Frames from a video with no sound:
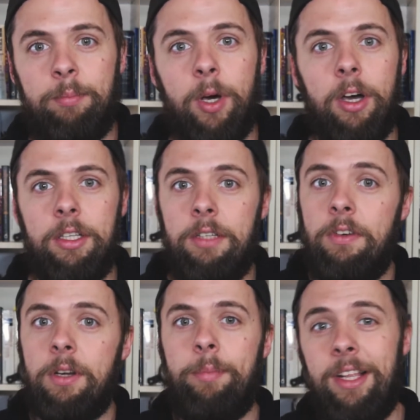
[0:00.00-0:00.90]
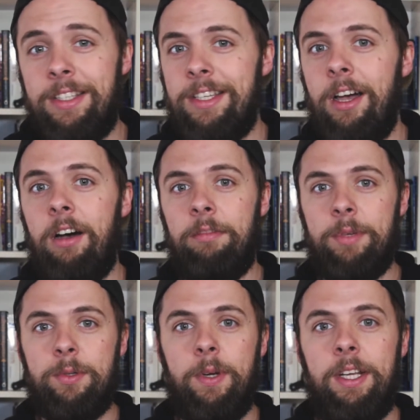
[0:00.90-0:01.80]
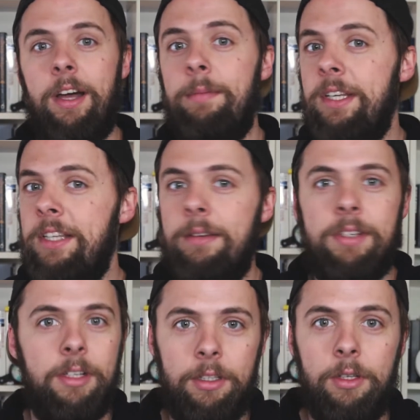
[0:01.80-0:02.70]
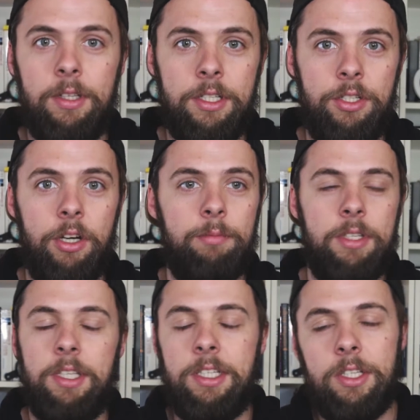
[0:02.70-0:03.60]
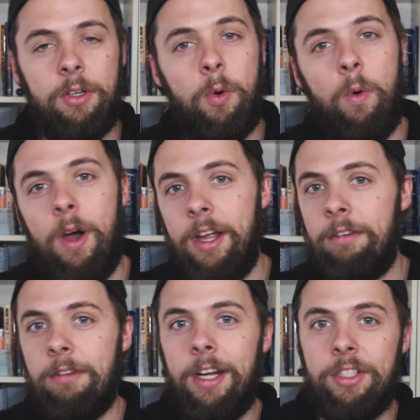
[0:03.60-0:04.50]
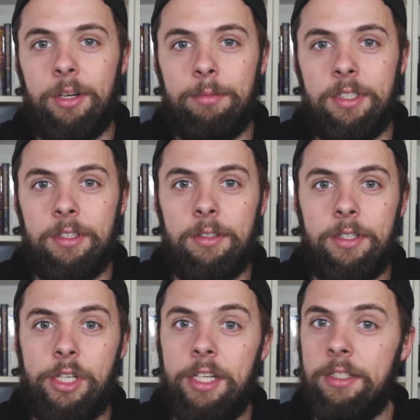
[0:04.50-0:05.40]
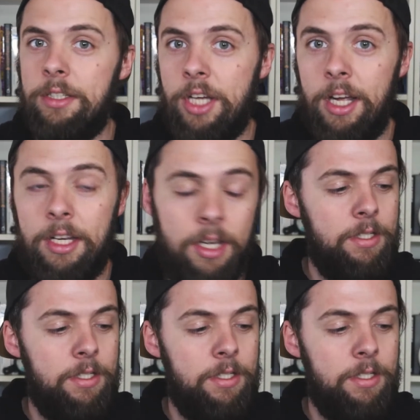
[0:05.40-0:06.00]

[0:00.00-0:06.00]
But you've got to balance that off between how many times I'm going to do this job. So this is quite a rare job to do, to change the chain.